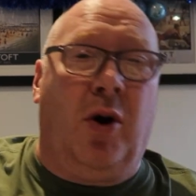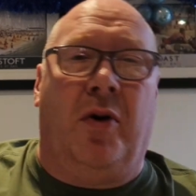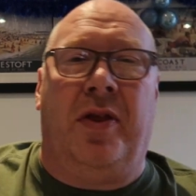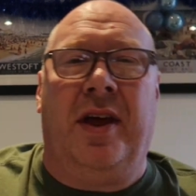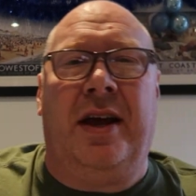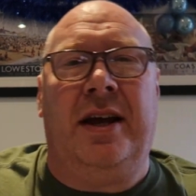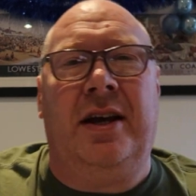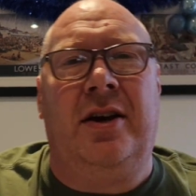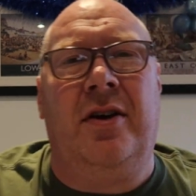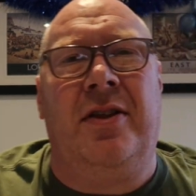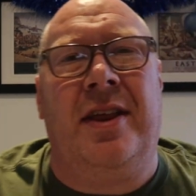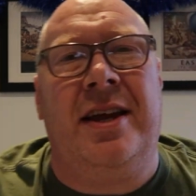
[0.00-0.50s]
Well,
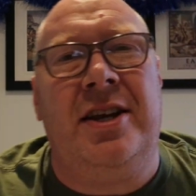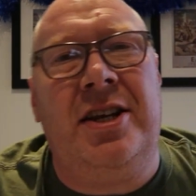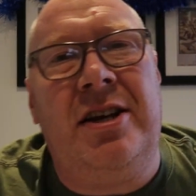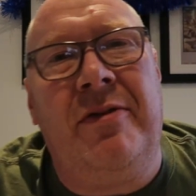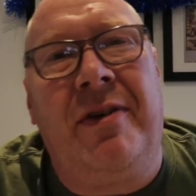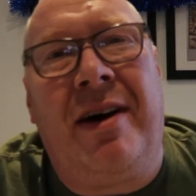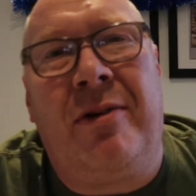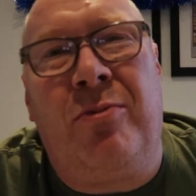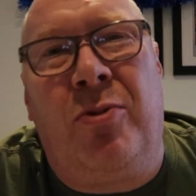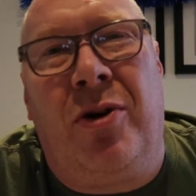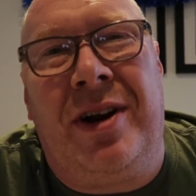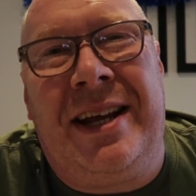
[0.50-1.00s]
there you go then,
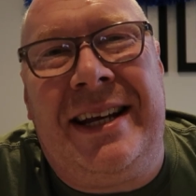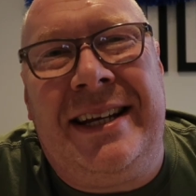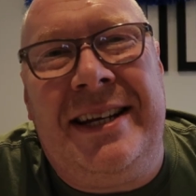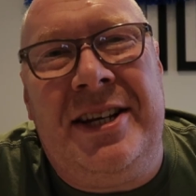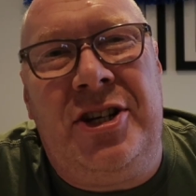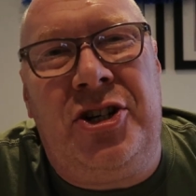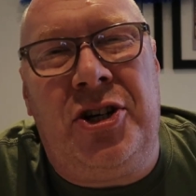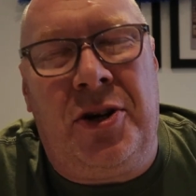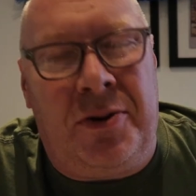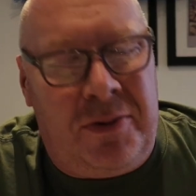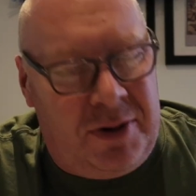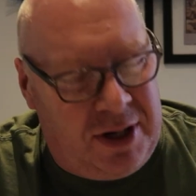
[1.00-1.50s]
you've had one, ain't
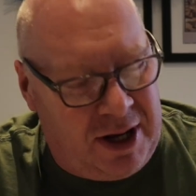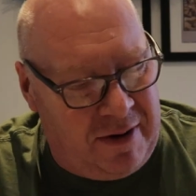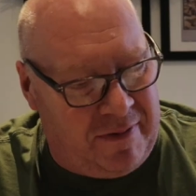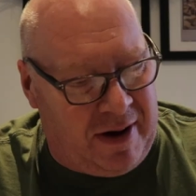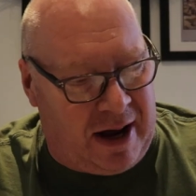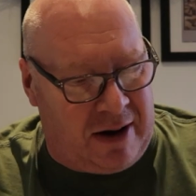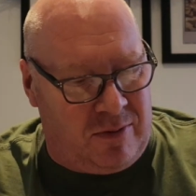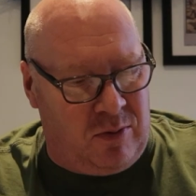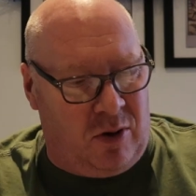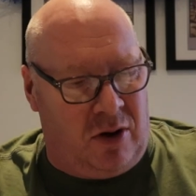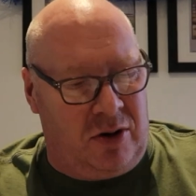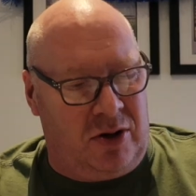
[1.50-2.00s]
you, June? You've
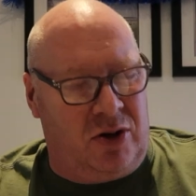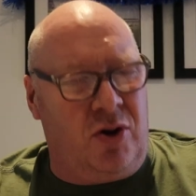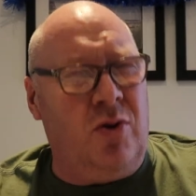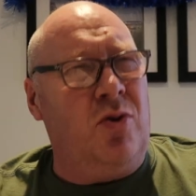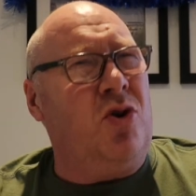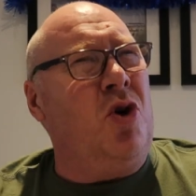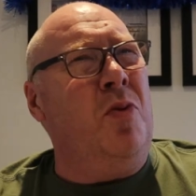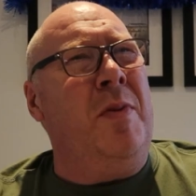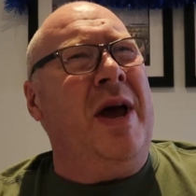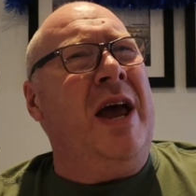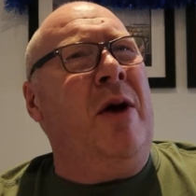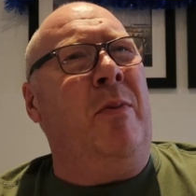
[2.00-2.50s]
had one.
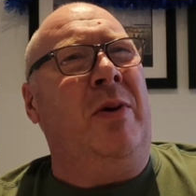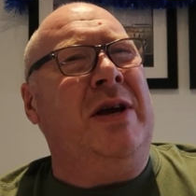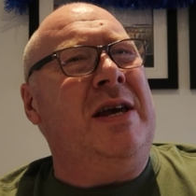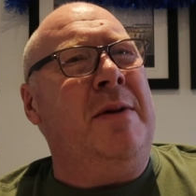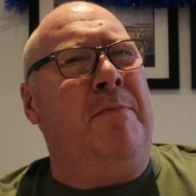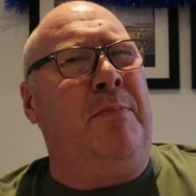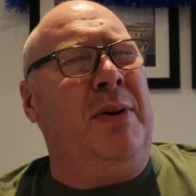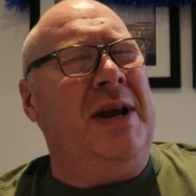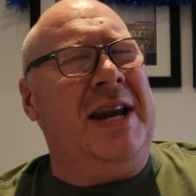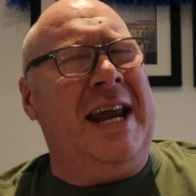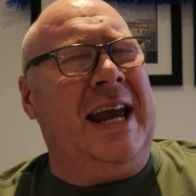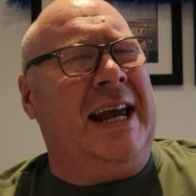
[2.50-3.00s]
Don't come here with
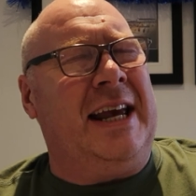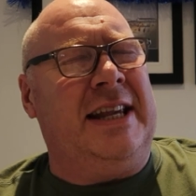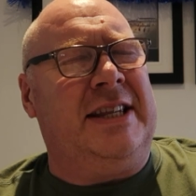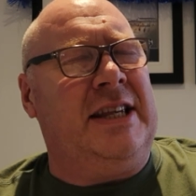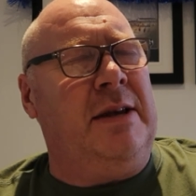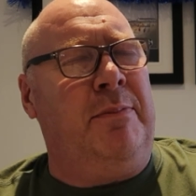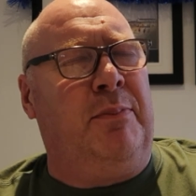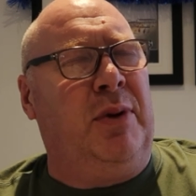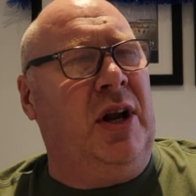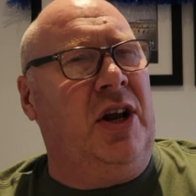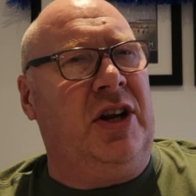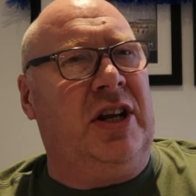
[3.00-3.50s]
your
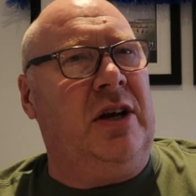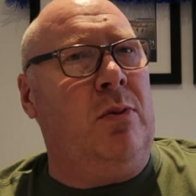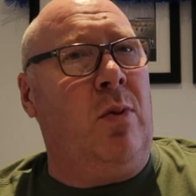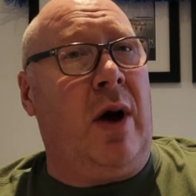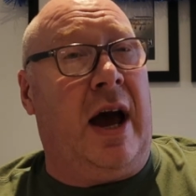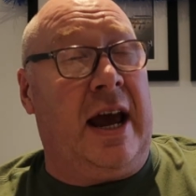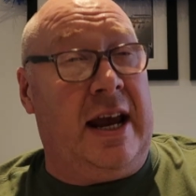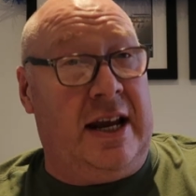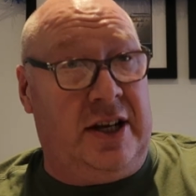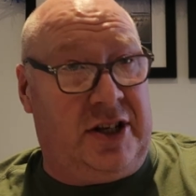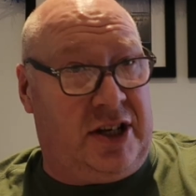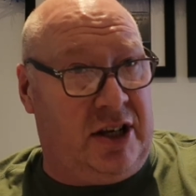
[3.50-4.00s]
pernickety bloody
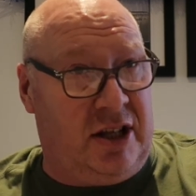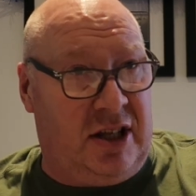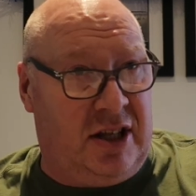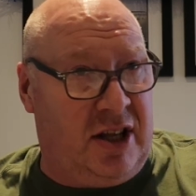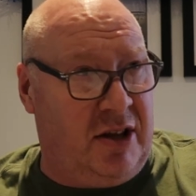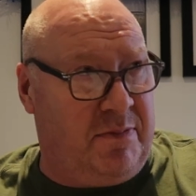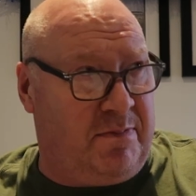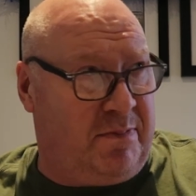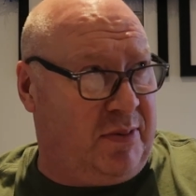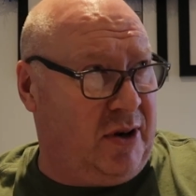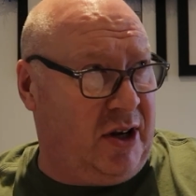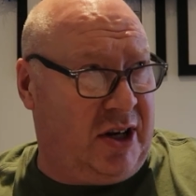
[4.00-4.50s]
ways in
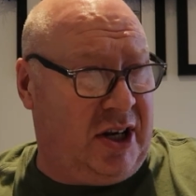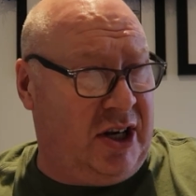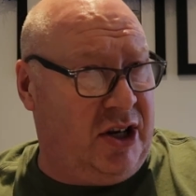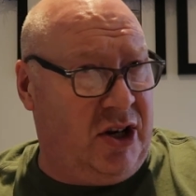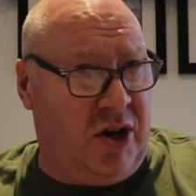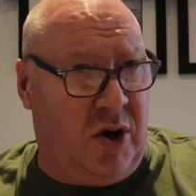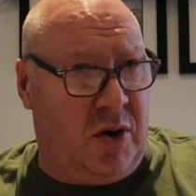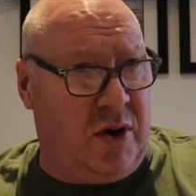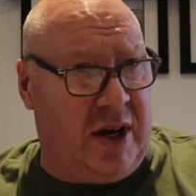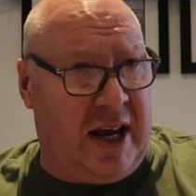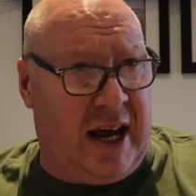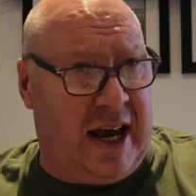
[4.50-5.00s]
the bloody
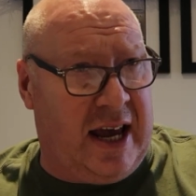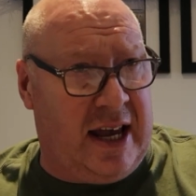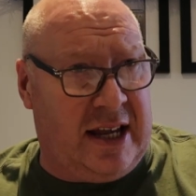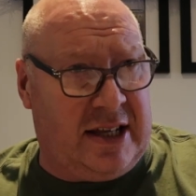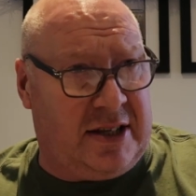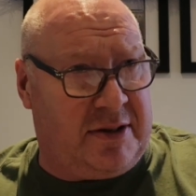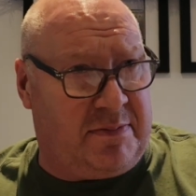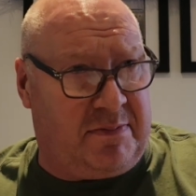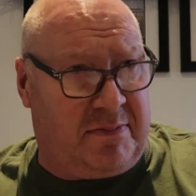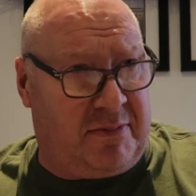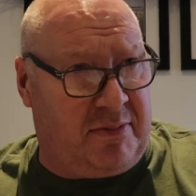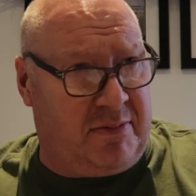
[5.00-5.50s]
New
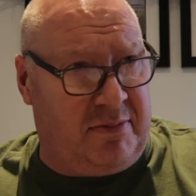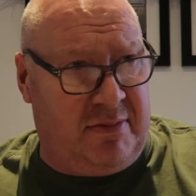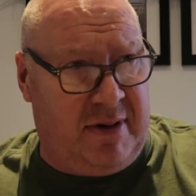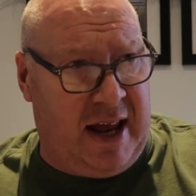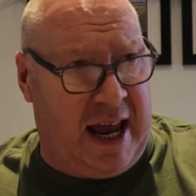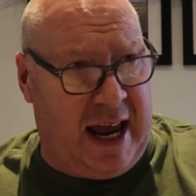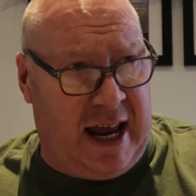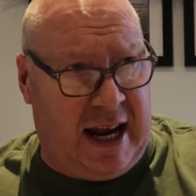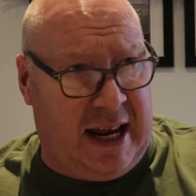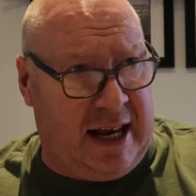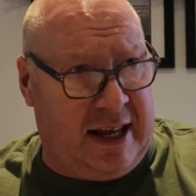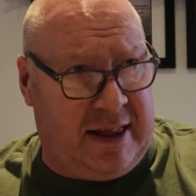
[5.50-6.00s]
Year's
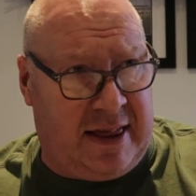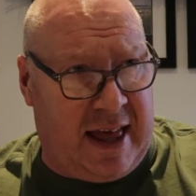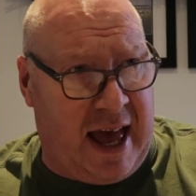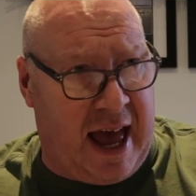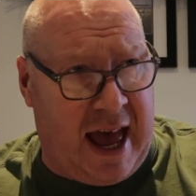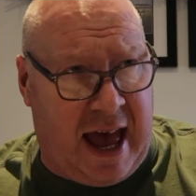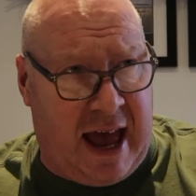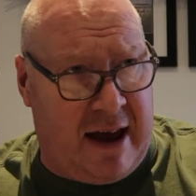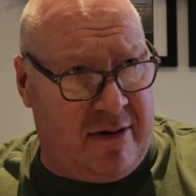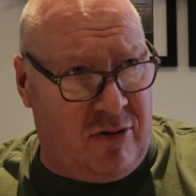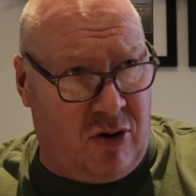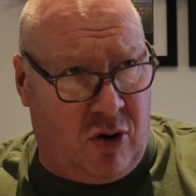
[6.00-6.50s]
nearly
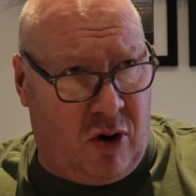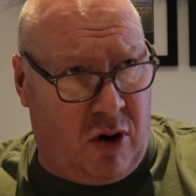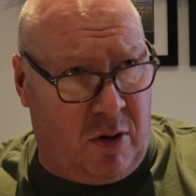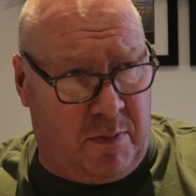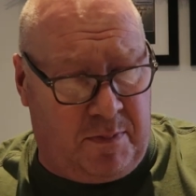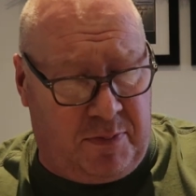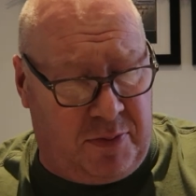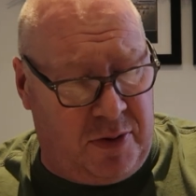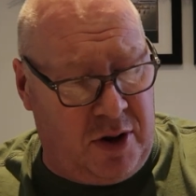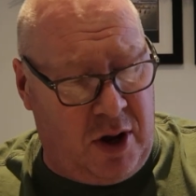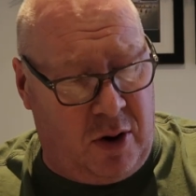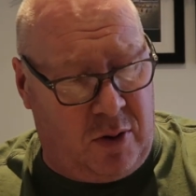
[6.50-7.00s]
there,
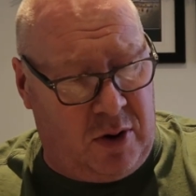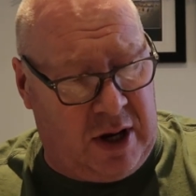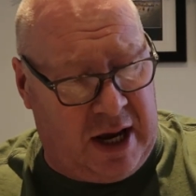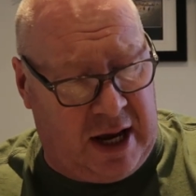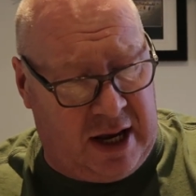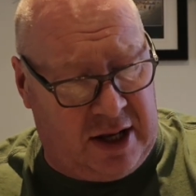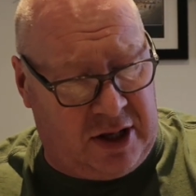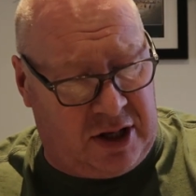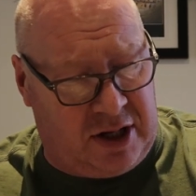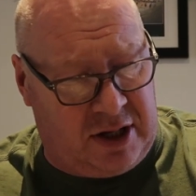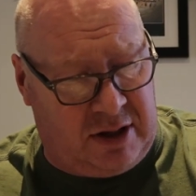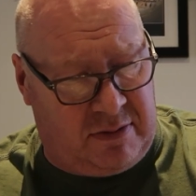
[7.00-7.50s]
or New
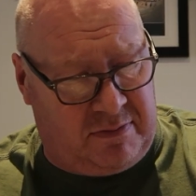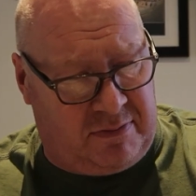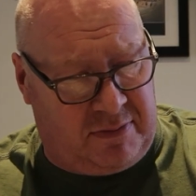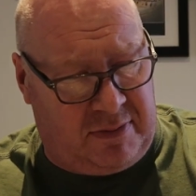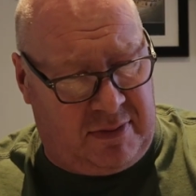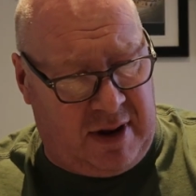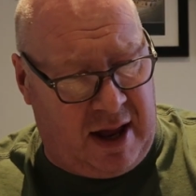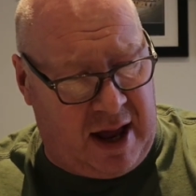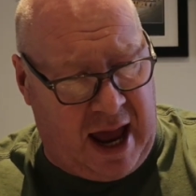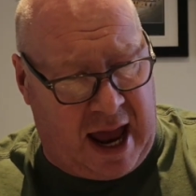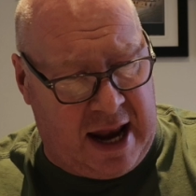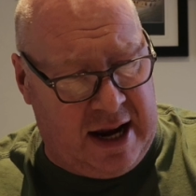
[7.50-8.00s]
Year's
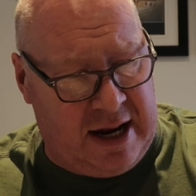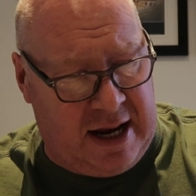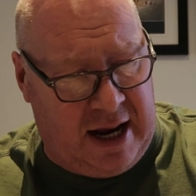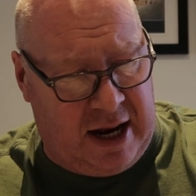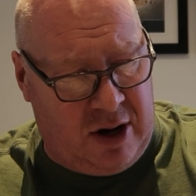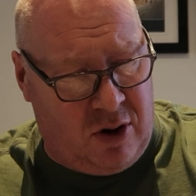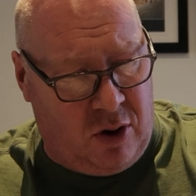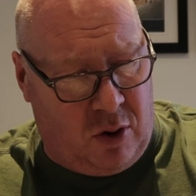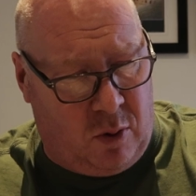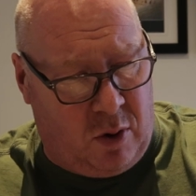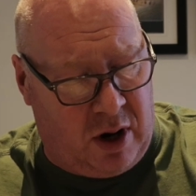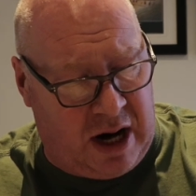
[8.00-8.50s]

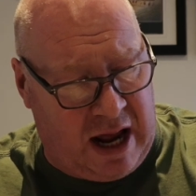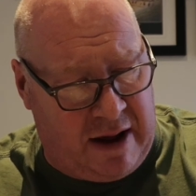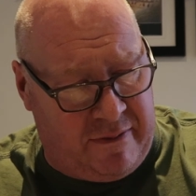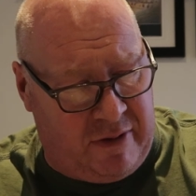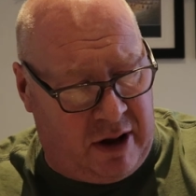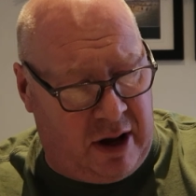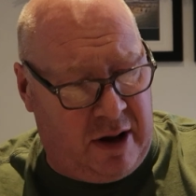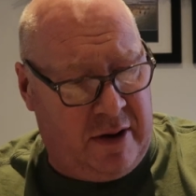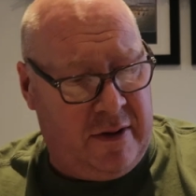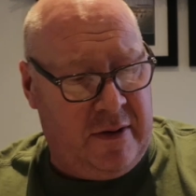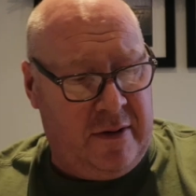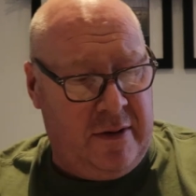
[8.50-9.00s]
ended, or
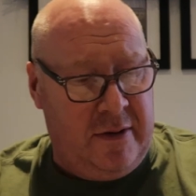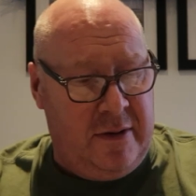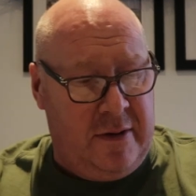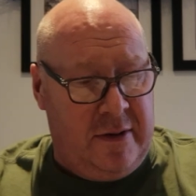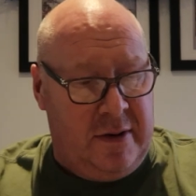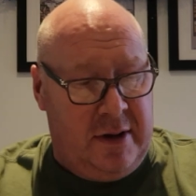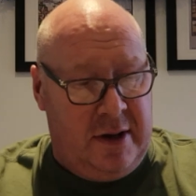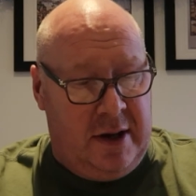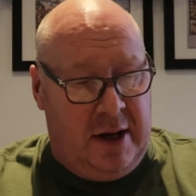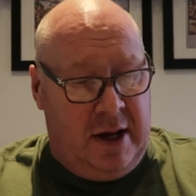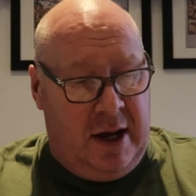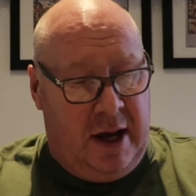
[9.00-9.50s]
whatever.
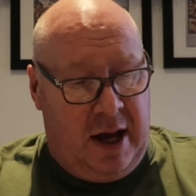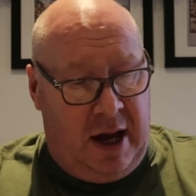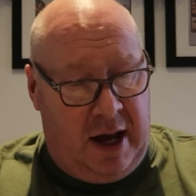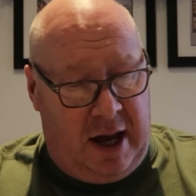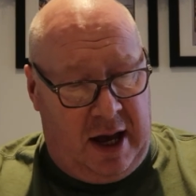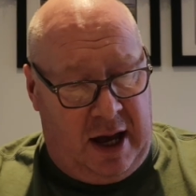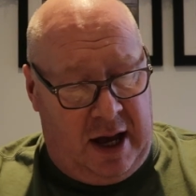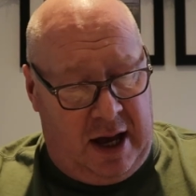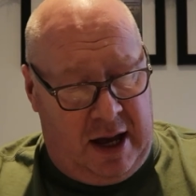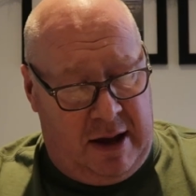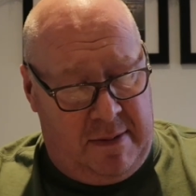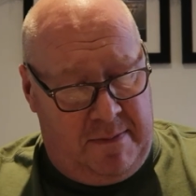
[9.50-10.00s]

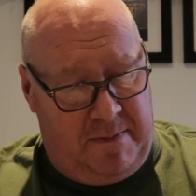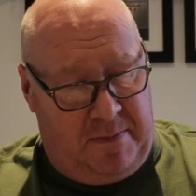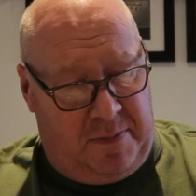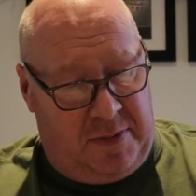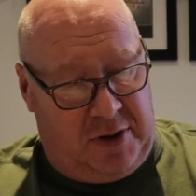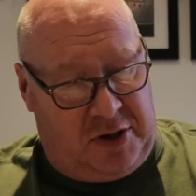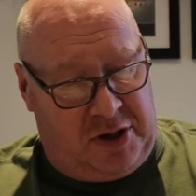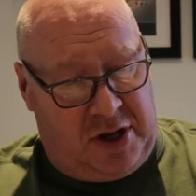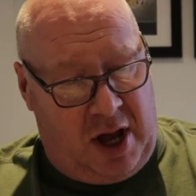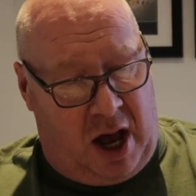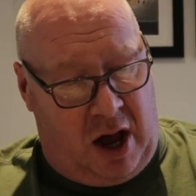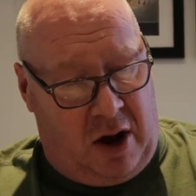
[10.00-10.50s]

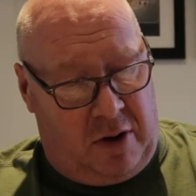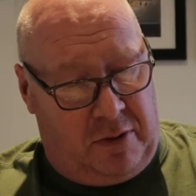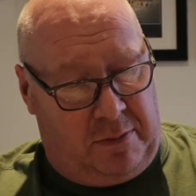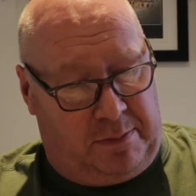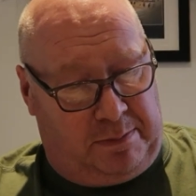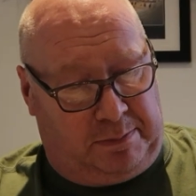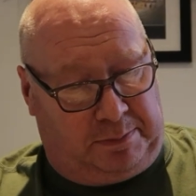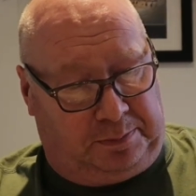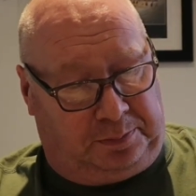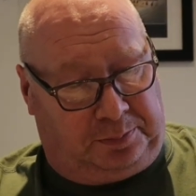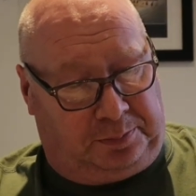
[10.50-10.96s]
So,